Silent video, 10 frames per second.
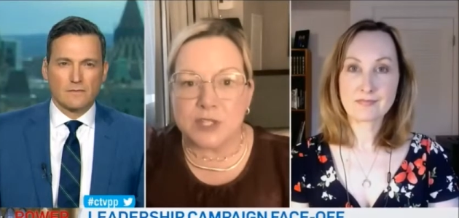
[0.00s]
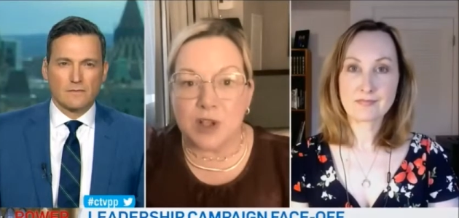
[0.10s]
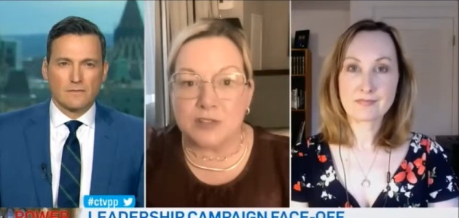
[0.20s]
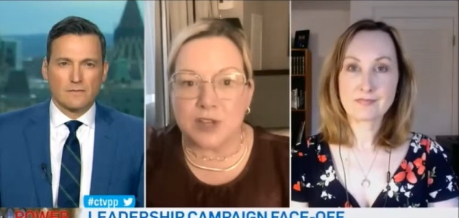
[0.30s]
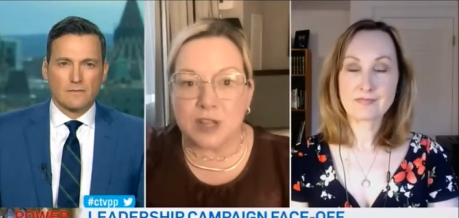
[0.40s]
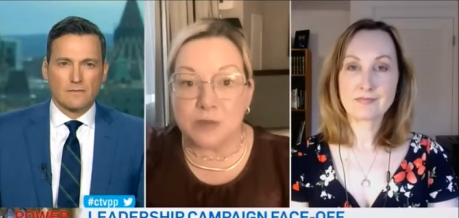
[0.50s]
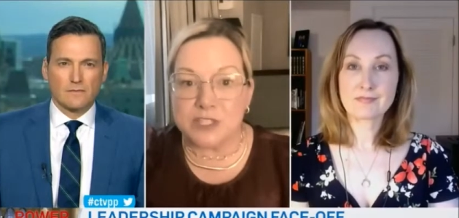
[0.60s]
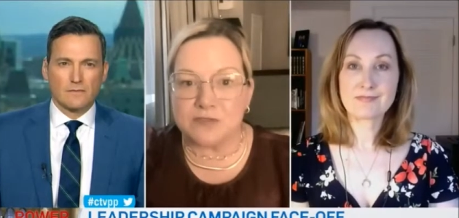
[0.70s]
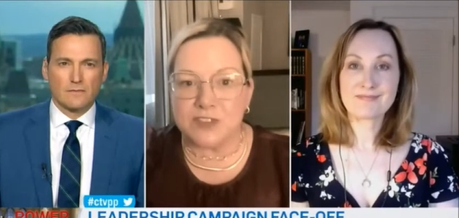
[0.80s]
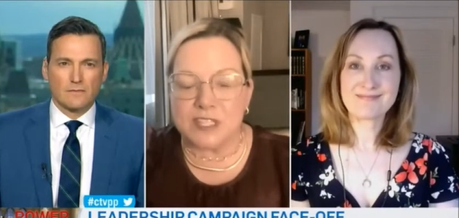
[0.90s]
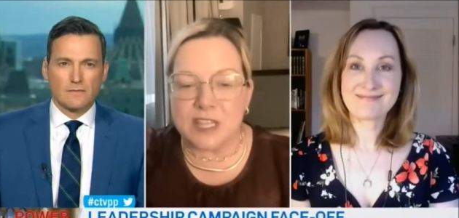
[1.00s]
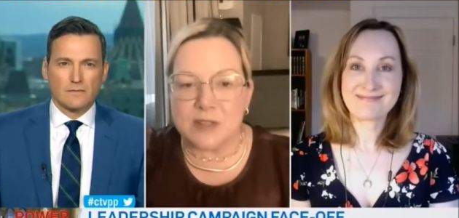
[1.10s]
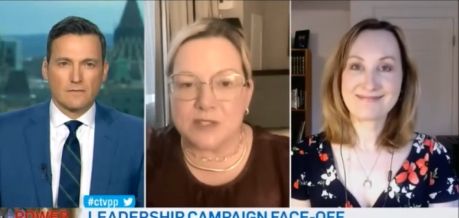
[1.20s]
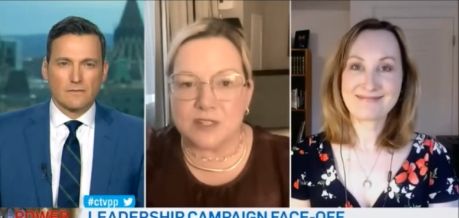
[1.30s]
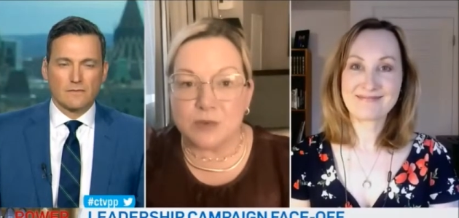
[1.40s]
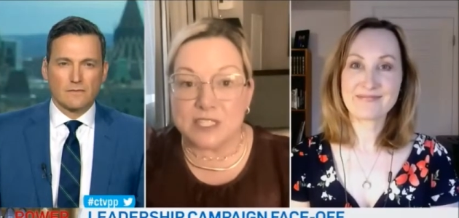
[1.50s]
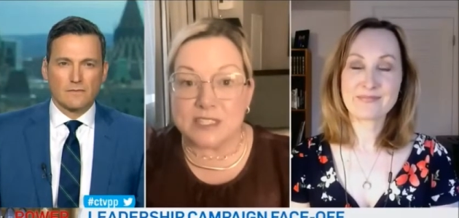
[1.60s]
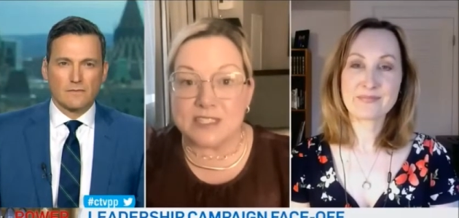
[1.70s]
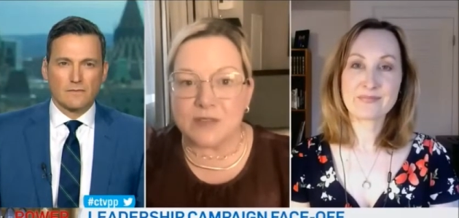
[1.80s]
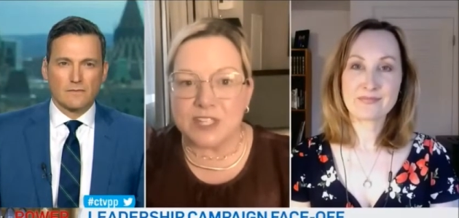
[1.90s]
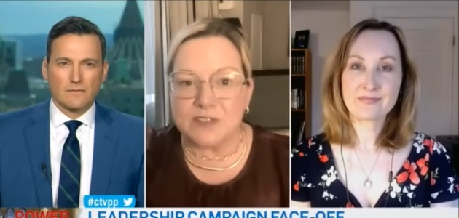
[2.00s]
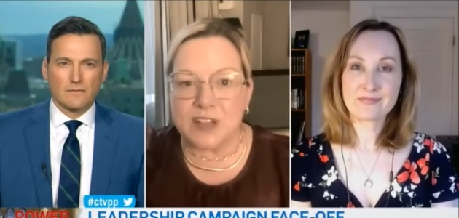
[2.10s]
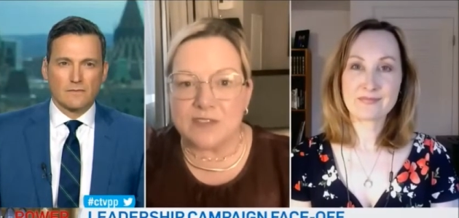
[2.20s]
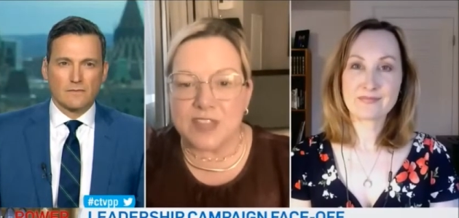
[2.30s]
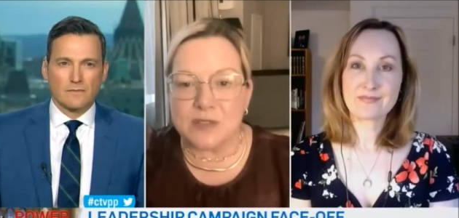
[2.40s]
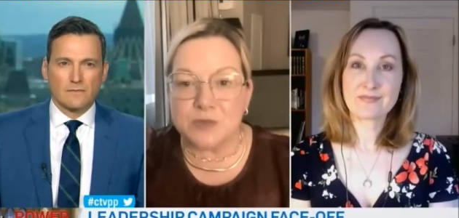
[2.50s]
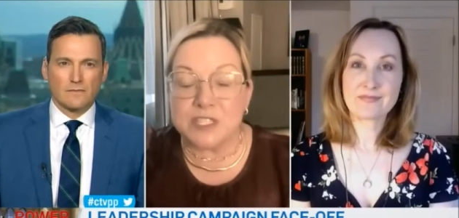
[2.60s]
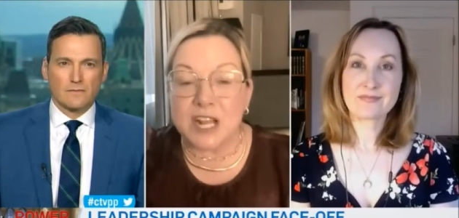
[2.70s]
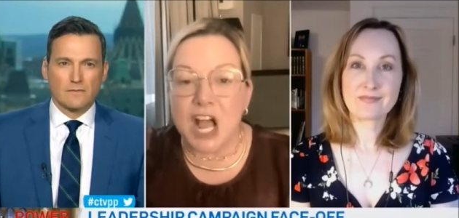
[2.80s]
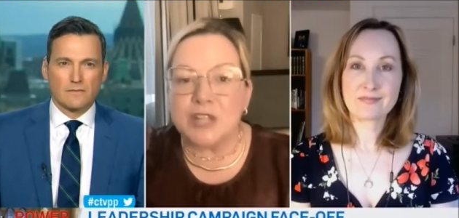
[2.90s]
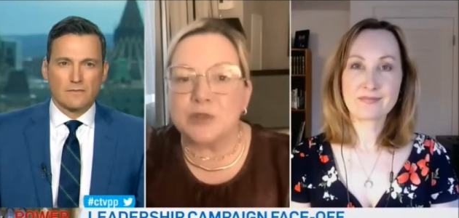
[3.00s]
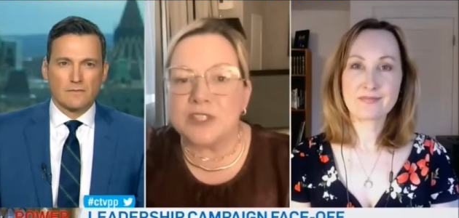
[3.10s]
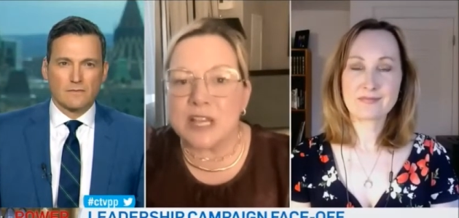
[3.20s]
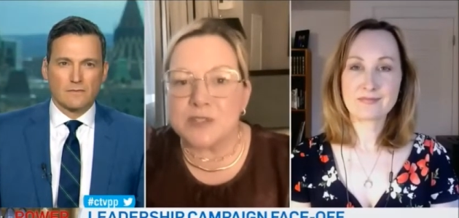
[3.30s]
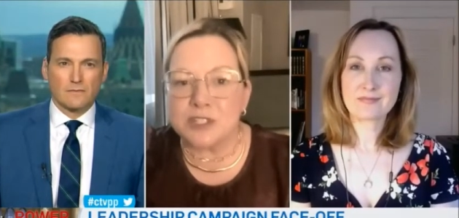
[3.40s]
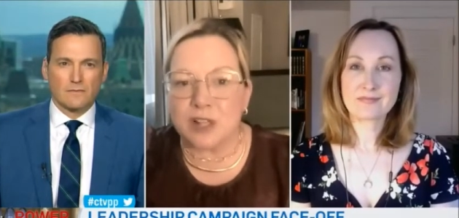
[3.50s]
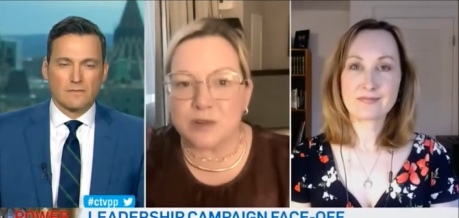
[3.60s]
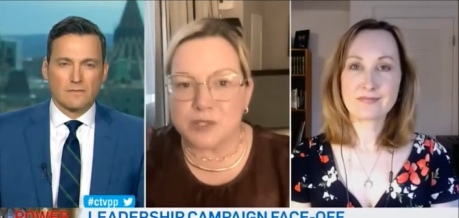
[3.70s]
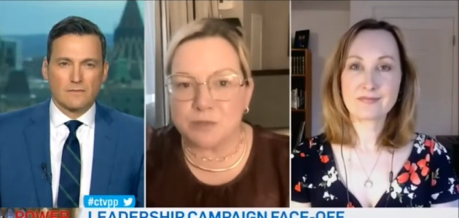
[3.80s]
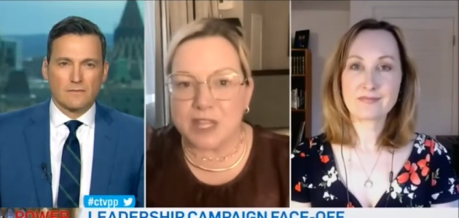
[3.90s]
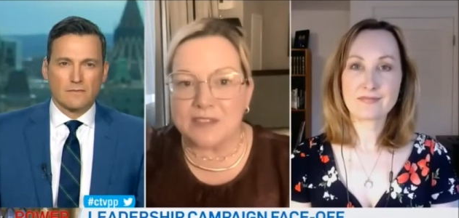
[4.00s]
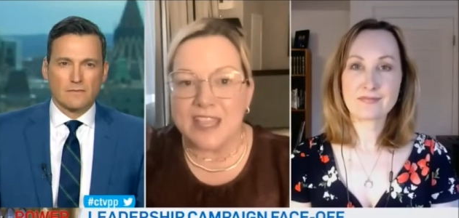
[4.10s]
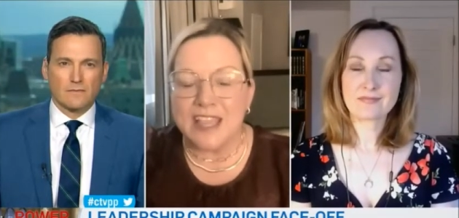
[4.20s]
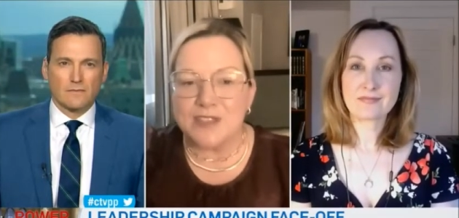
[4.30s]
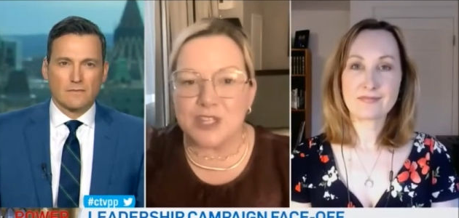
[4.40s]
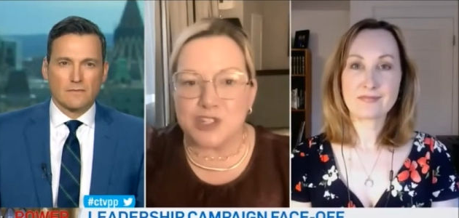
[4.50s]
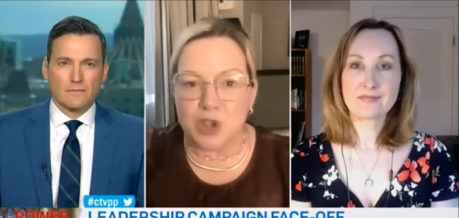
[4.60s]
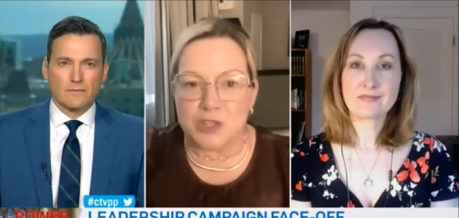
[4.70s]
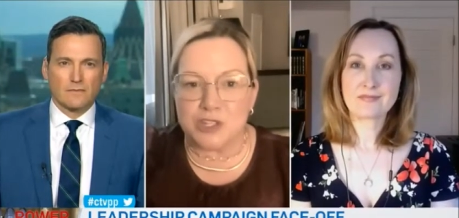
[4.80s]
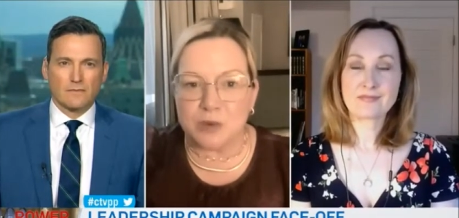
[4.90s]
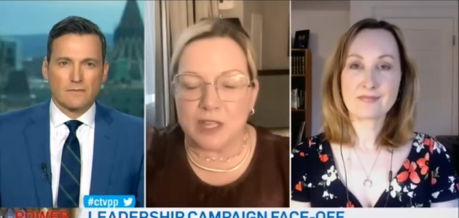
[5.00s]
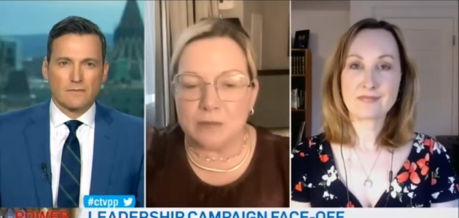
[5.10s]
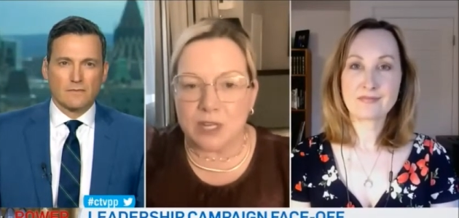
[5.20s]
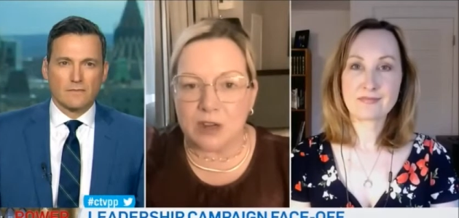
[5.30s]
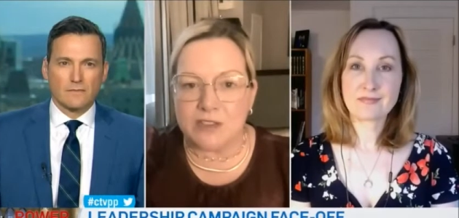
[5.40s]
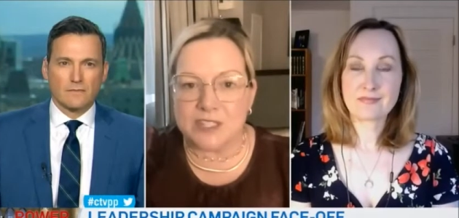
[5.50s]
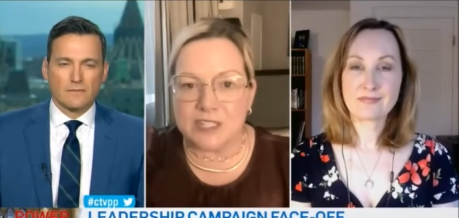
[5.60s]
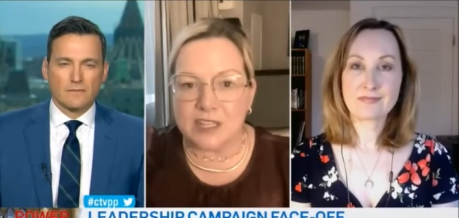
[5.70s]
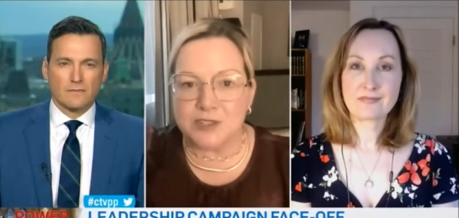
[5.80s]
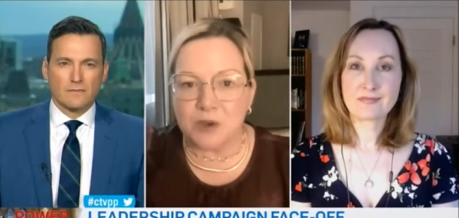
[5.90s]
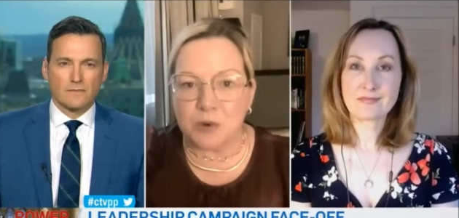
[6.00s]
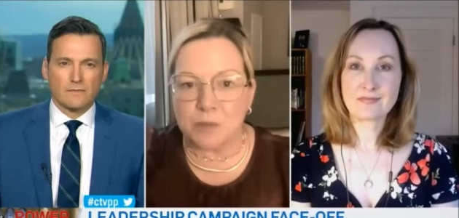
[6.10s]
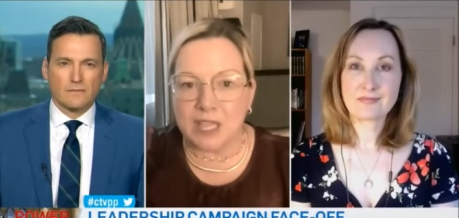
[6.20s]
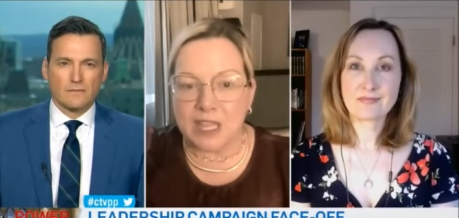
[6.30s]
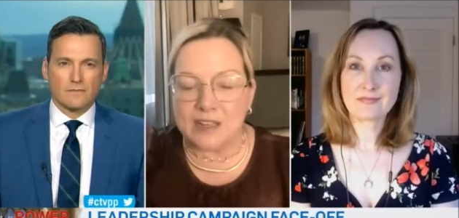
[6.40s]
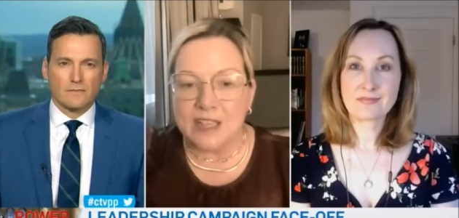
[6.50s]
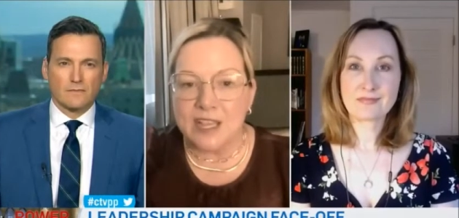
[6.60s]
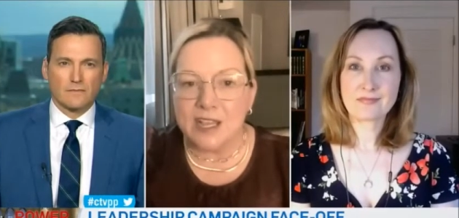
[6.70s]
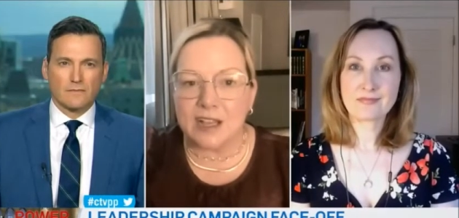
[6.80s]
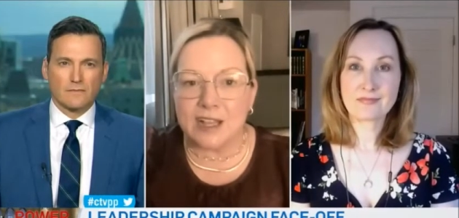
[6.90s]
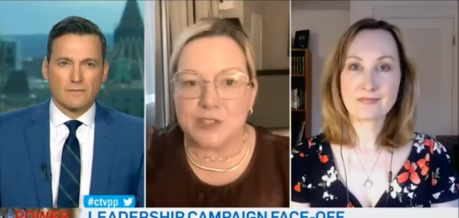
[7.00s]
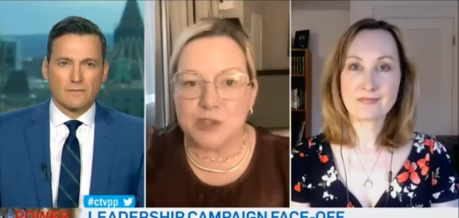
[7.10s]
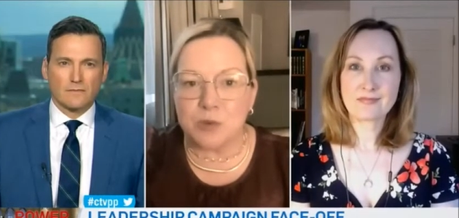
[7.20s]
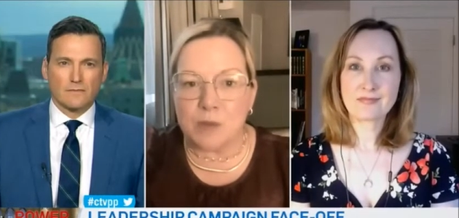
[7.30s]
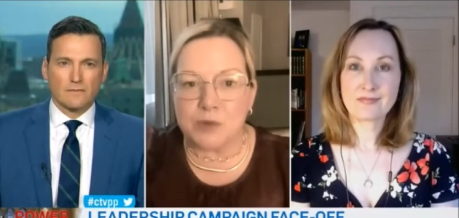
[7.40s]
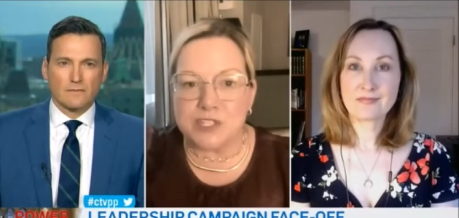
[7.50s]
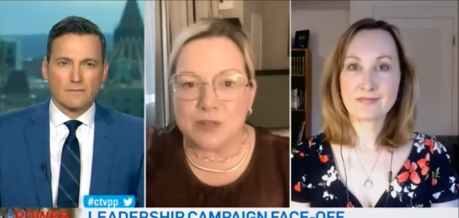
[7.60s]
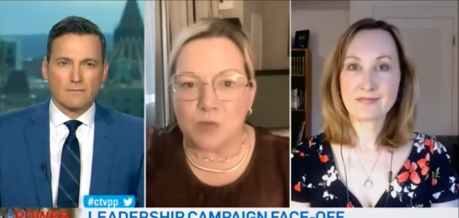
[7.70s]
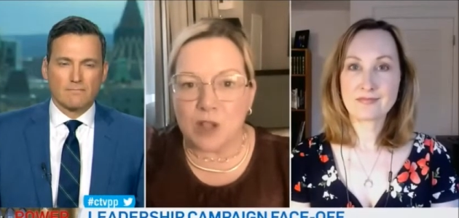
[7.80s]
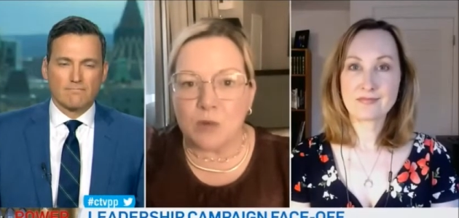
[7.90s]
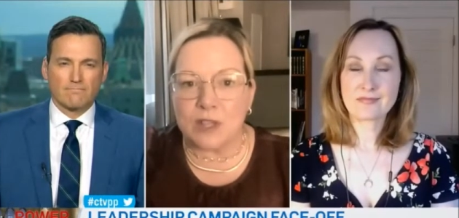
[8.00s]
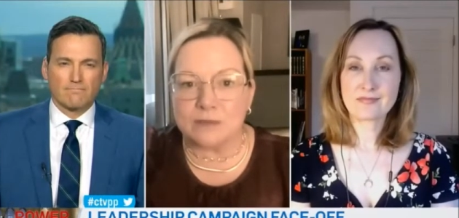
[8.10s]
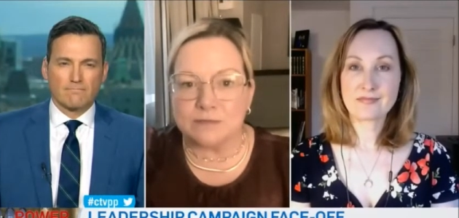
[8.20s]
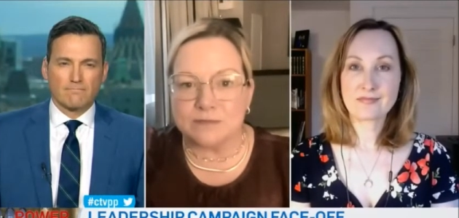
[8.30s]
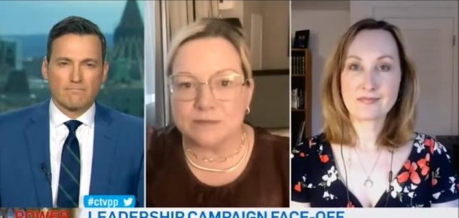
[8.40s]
Speaker 1: his contract. Was it fifty thousand? Was it seventy five thousand? Was it hundred thousand dollars a month that Jean Charest and McCarthy Tétrault were paid uh, to represent Huawei?